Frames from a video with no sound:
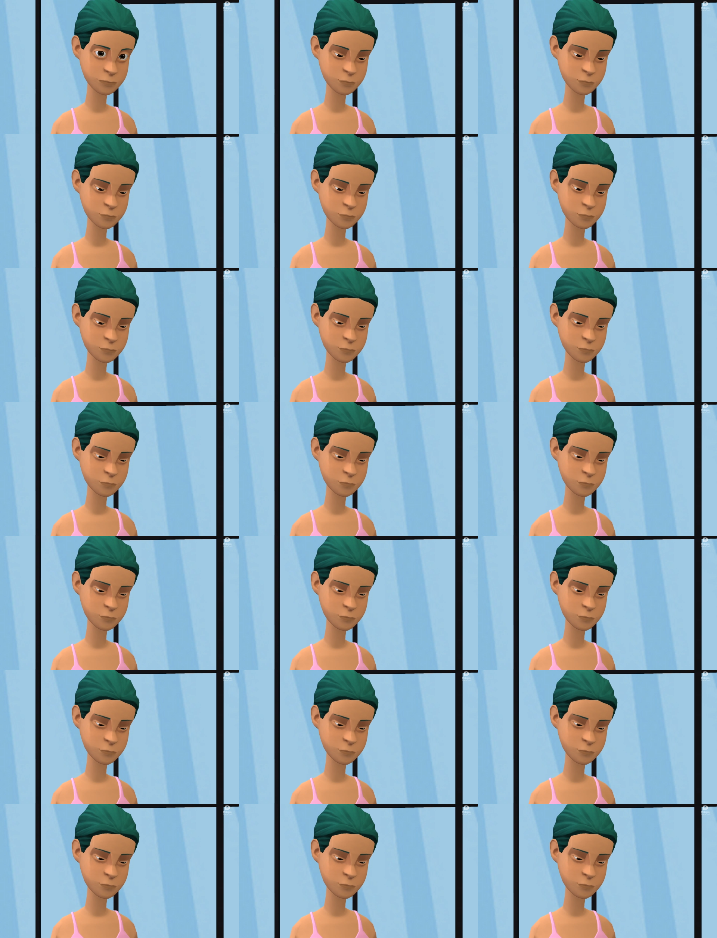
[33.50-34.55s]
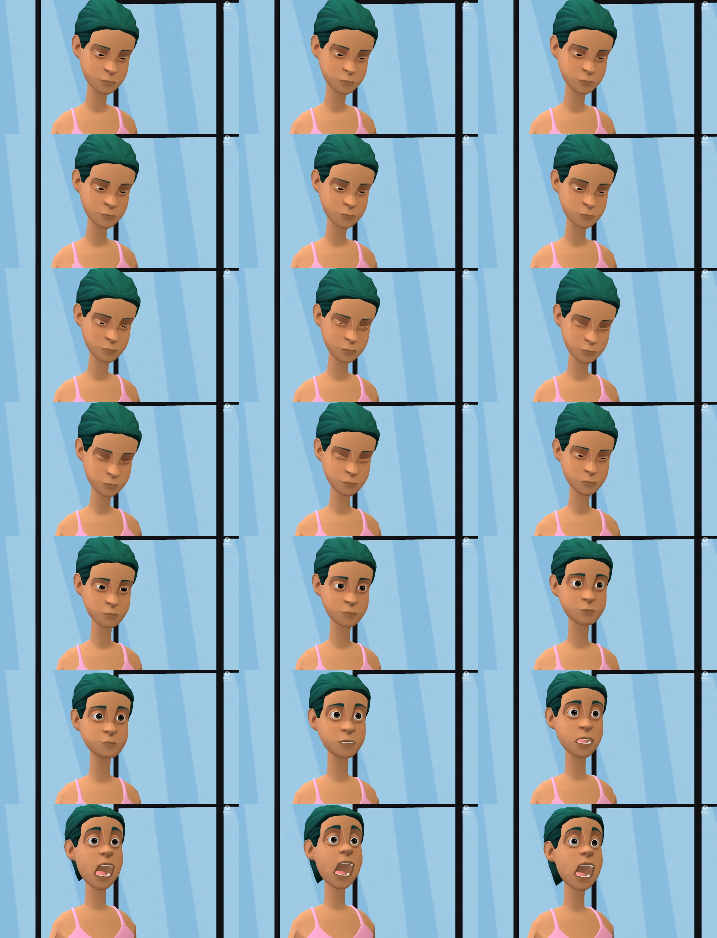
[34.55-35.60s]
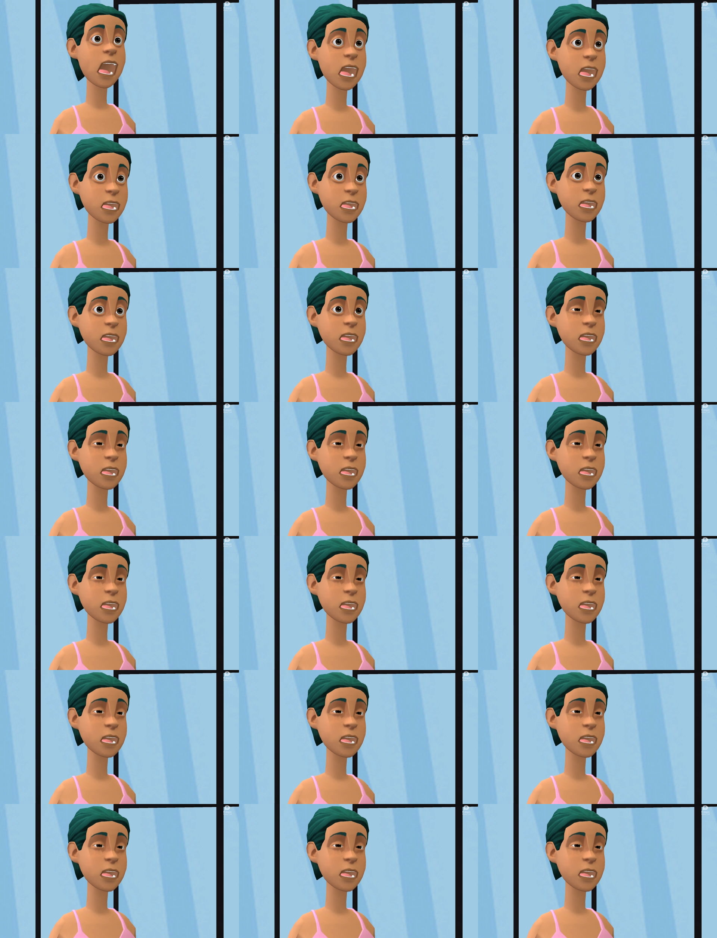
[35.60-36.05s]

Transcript: No one is speaking in this clip.